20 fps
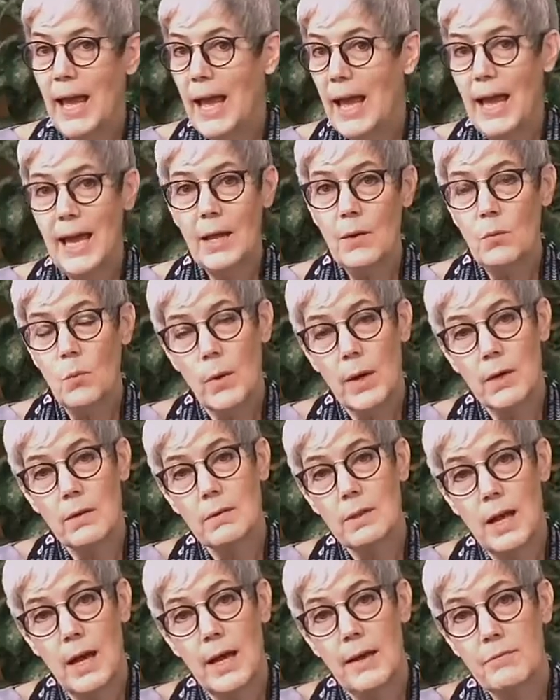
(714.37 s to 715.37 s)
and where
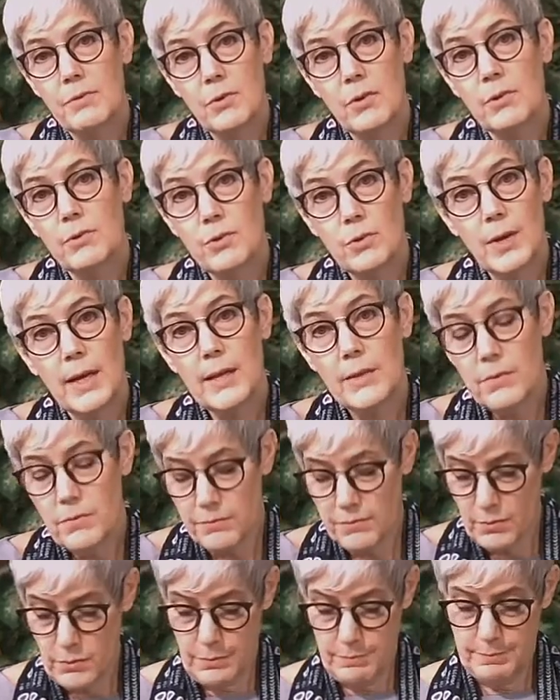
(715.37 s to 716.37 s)
lives are
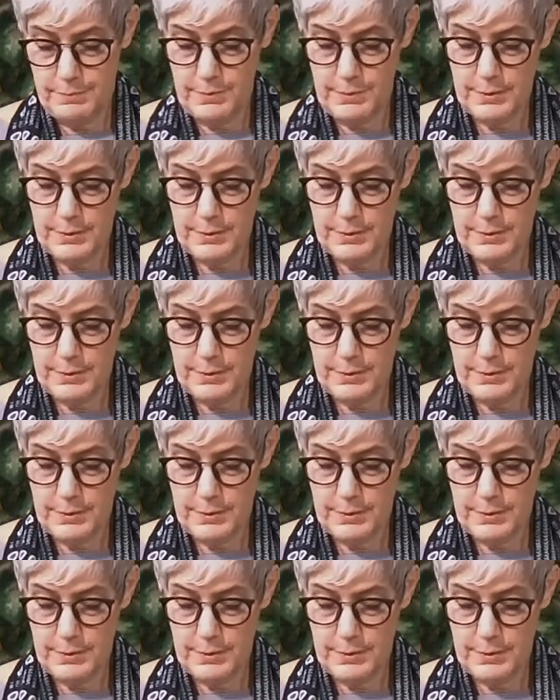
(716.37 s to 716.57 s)
transformed.